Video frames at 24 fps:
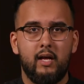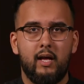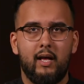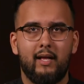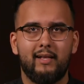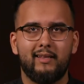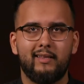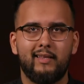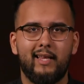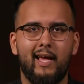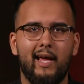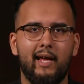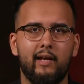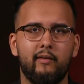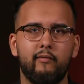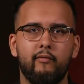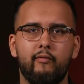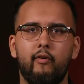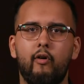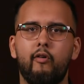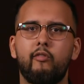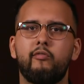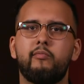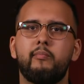And that
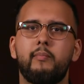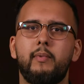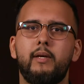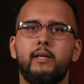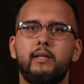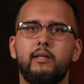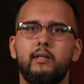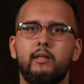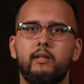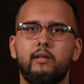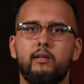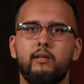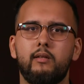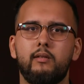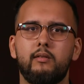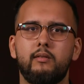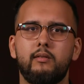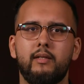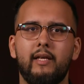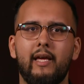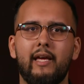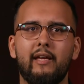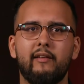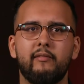involvement
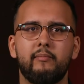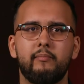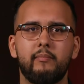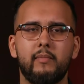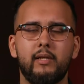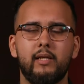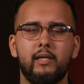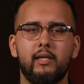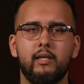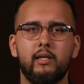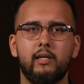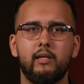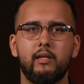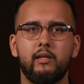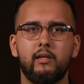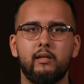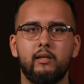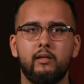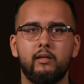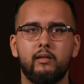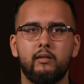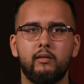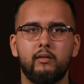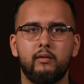gave me,
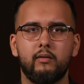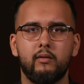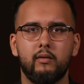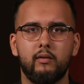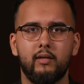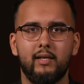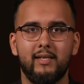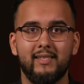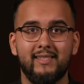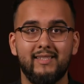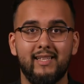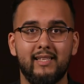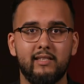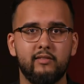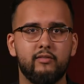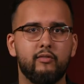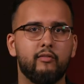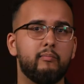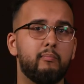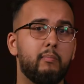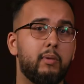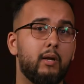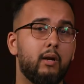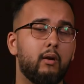you know, a sense
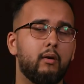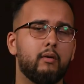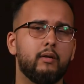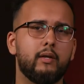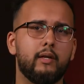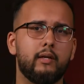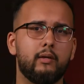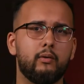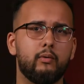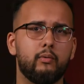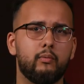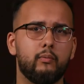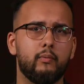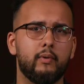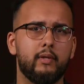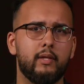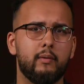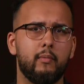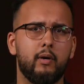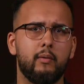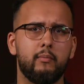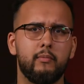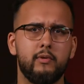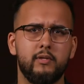of belonging with
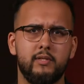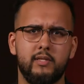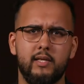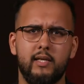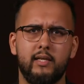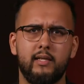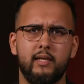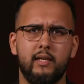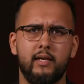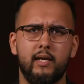Imam Hussein.